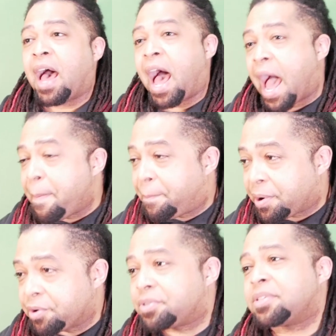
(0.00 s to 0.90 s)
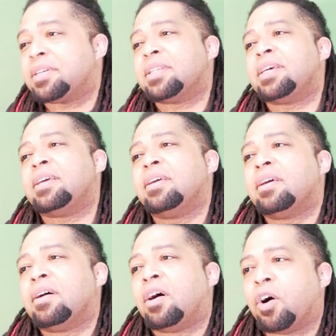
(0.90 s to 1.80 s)
I personally
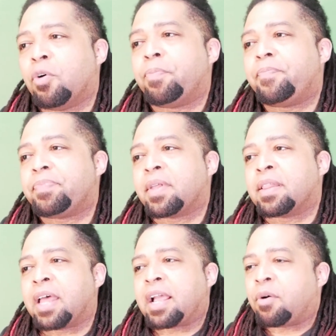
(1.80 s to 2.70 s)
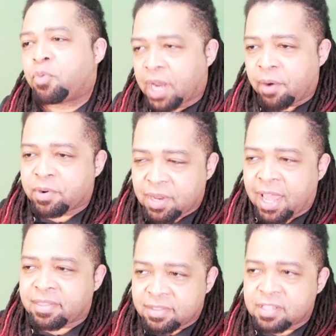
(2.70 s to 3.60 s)
hope, like, what I would,
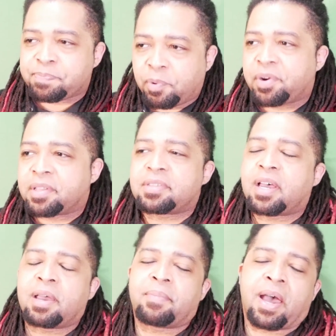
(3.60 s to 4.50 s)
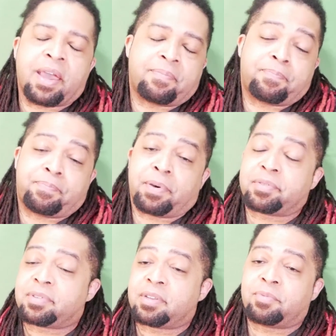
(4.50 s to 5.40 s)
at this point in time, I
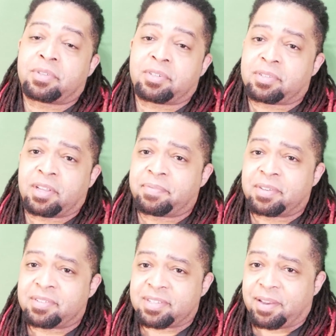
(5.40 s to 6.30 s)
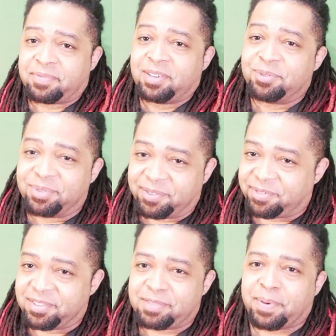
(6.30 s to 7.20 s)
personally would just love to just have 2
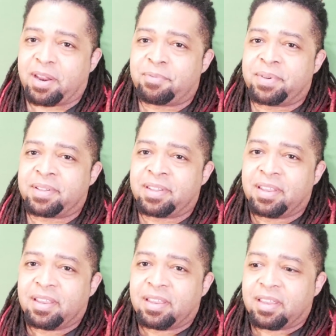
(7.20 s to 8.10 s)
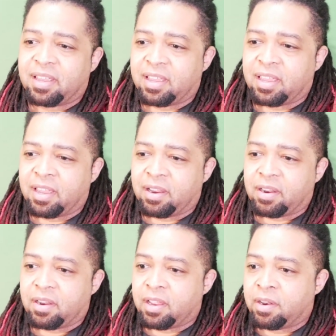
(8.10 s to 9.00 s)
different Spider-Men
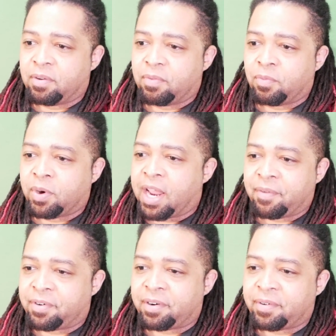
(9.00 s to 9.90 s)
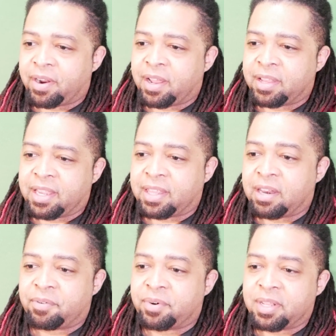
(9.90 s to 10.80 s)
in whatever. Like, they
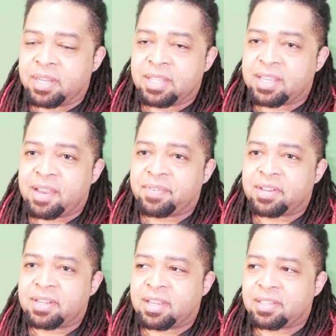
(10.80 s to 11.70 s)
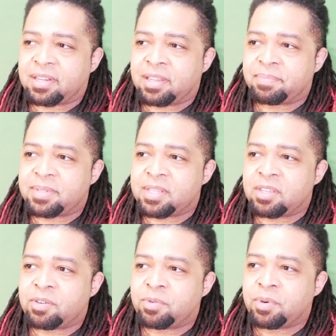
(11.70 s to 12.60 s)
don't really need to have it connected to
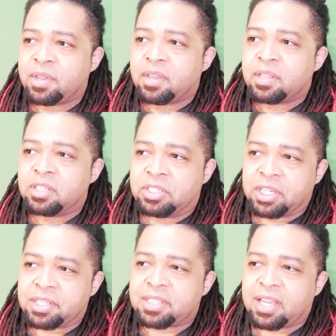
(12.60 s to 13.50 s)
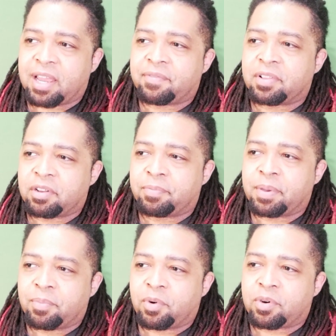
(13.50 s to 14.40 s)
MCU, just to have a little
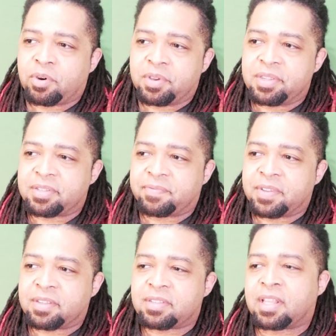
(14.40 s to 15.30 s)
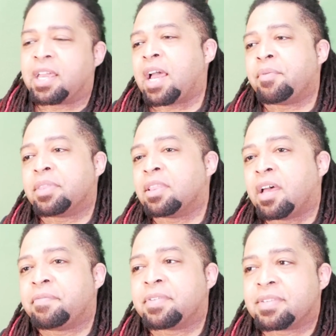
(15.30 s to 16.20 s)
bit more cohesiveness. Like, I would
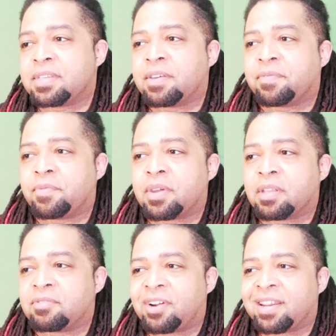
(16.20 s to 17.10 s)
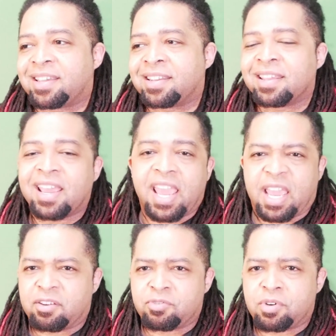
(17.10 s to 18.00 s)
love to see if we can try to get
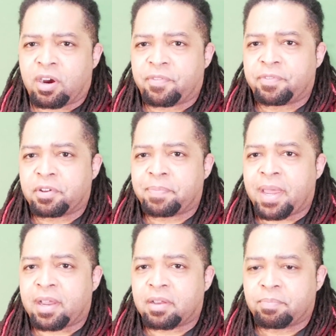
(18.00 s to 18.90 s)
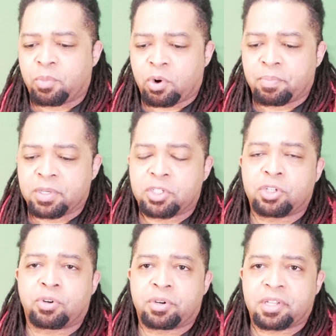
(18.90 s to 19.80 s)
Andrew Garfield back, a more
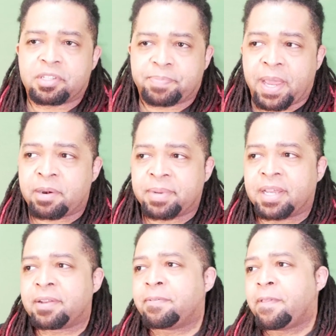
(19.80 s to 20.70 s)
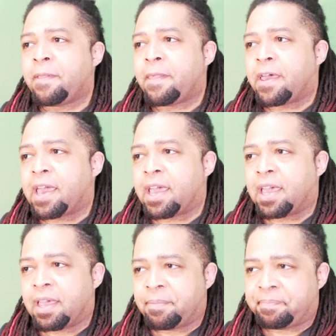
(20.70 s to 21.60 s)
matured Spider-Man,
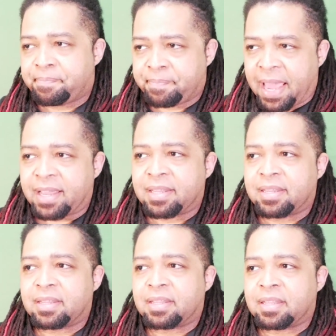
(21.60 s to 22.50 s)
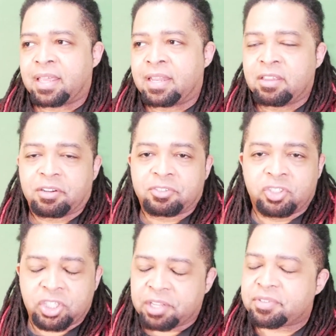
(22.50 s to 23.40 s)
back in. And, you know,
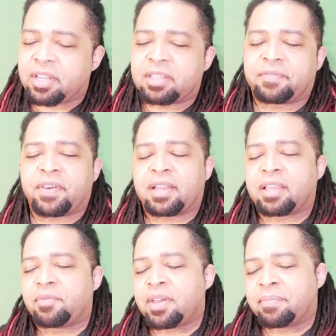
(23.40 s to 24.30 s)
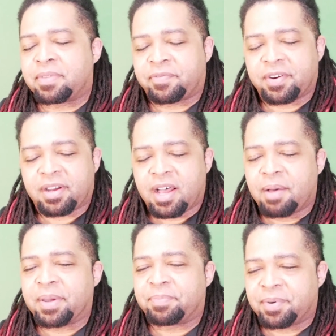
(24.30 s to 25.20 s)
just like the fact that we have different
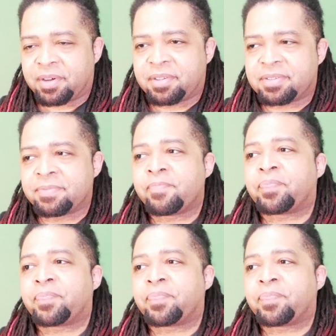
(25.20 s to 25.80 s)
comic books,